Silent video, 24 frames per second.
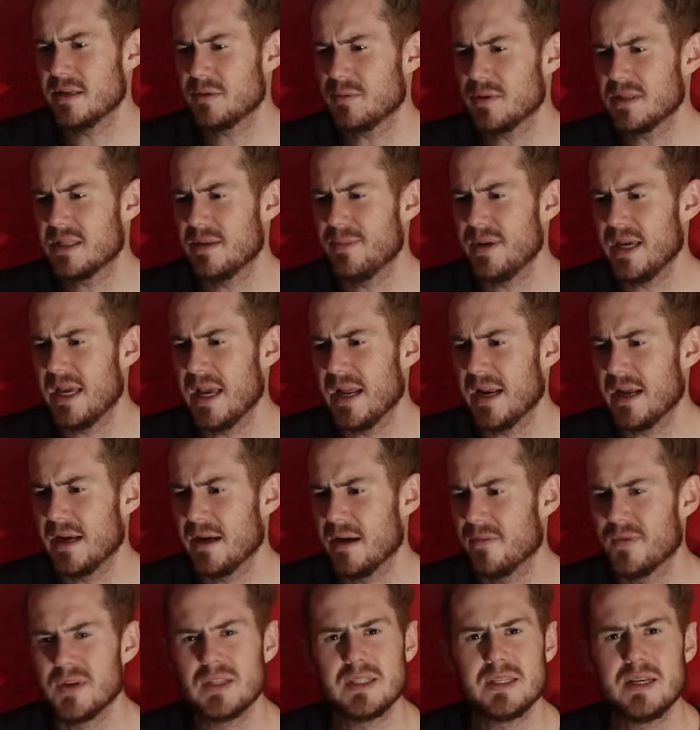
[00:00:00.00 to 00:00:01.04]
This was the
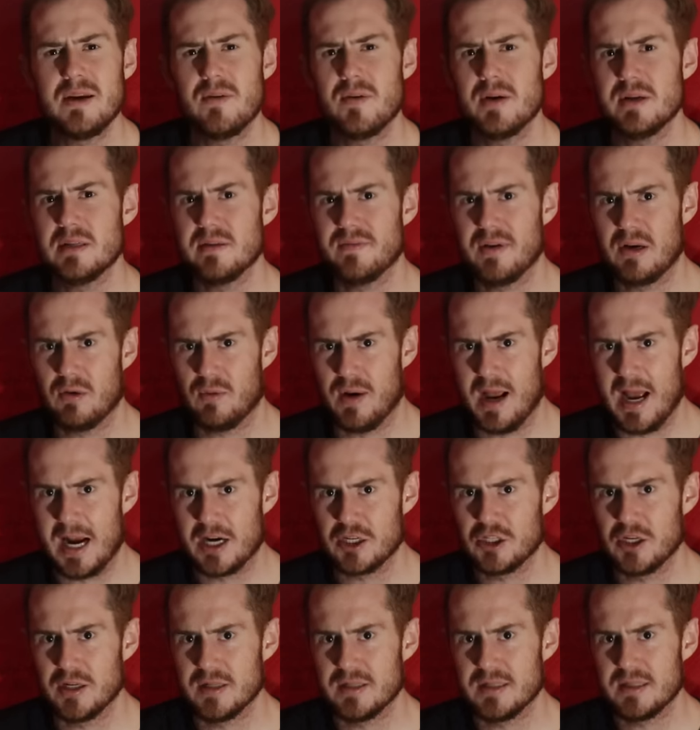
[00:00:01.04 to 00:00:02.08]
beginning of a series of
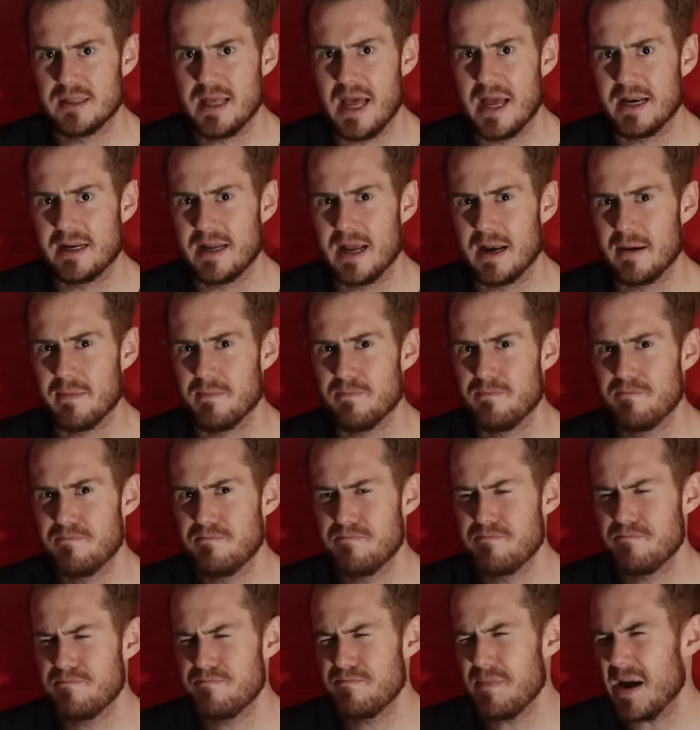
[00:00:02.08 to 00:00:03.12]
interactions that can
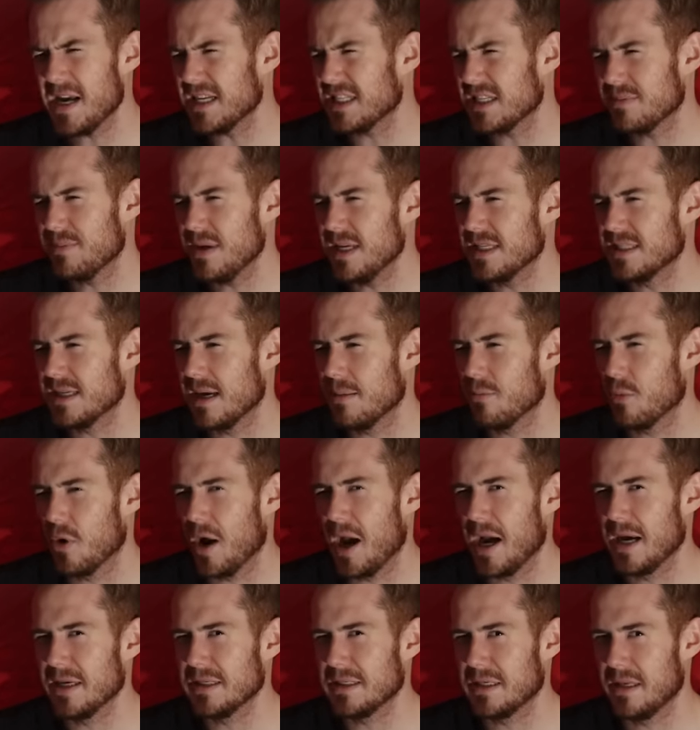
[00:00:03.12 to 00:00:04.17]
best be
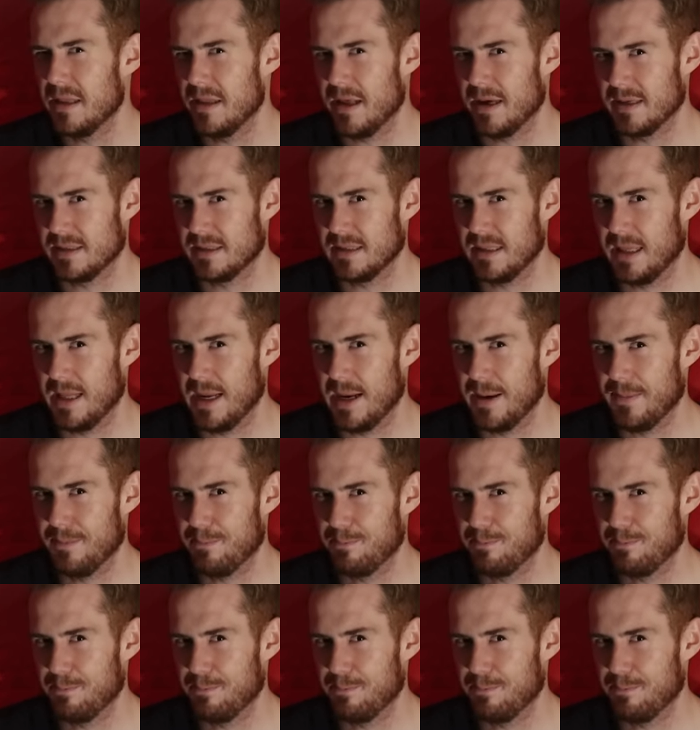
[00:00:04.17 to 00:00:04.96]
summarized thusly.